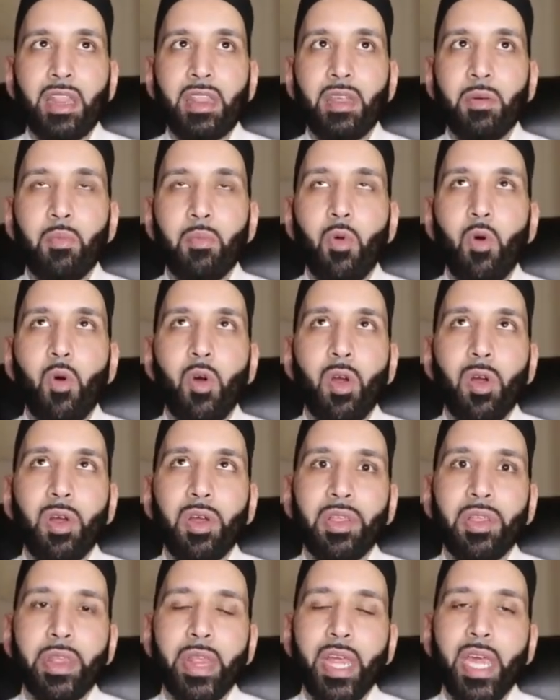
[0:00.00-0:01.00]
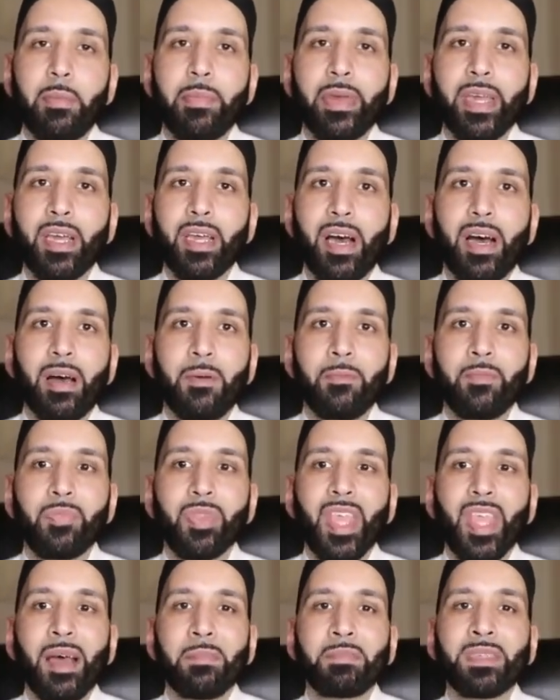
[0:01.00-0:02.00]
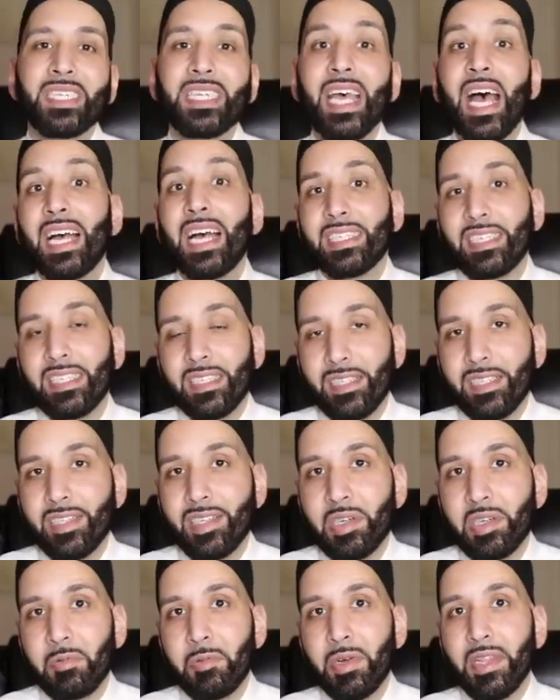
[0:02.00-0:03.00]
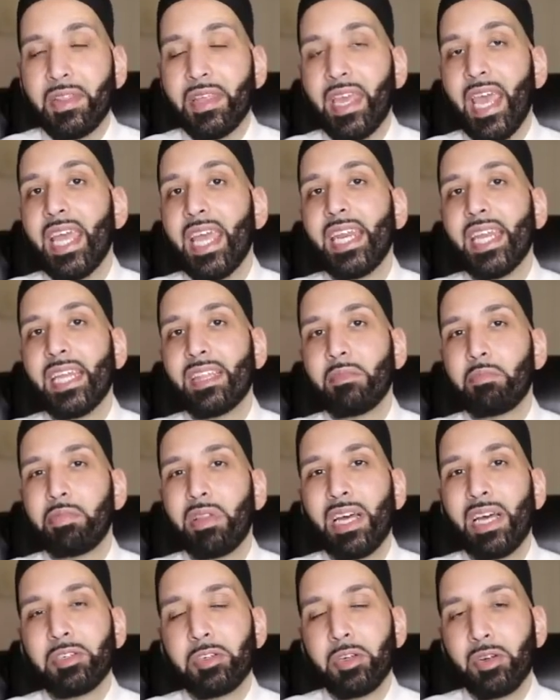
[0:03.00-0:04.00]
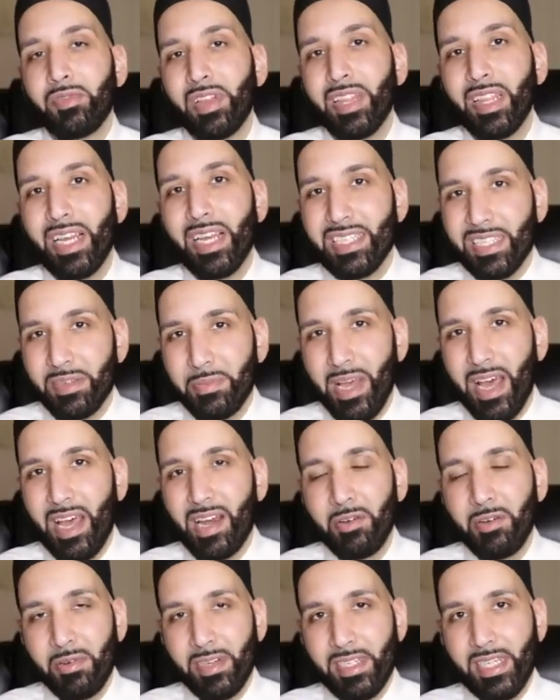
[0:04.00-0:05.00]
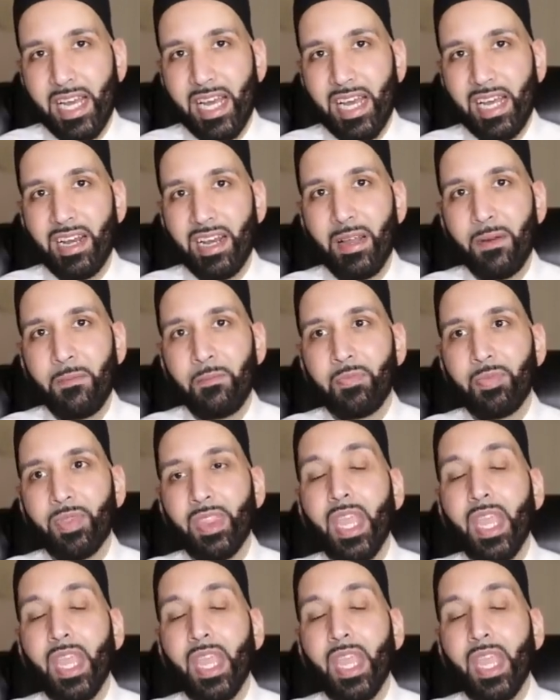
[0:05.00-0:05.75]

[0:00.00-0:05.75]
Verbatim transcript: the more they become obsessed with gaining the pleasure of Allah subhanahu wa ta'ala.